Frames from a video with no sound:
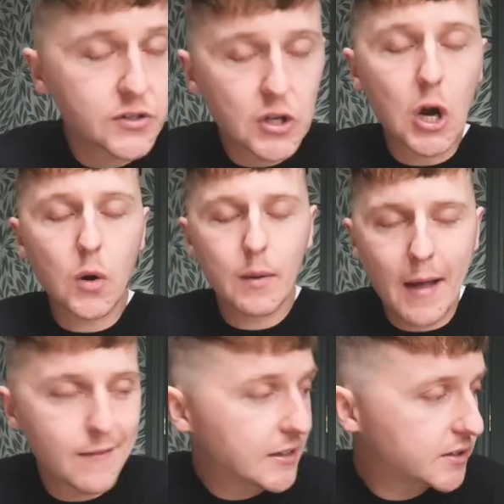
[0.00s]
So I'm
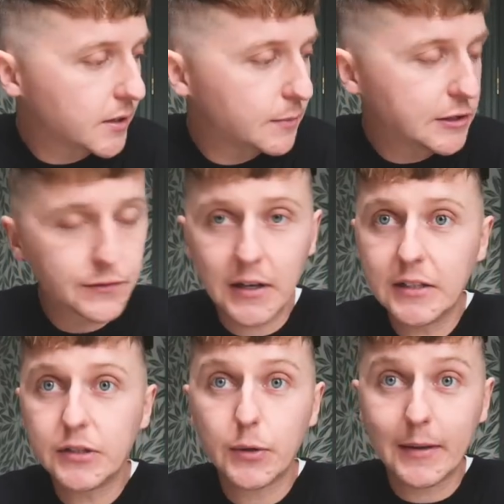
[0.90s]
having so much
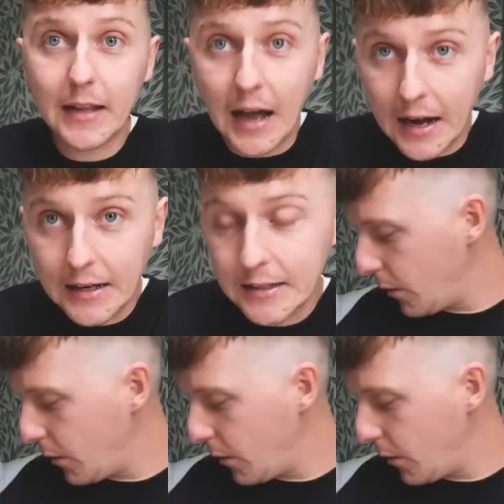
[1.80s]
fun doing that.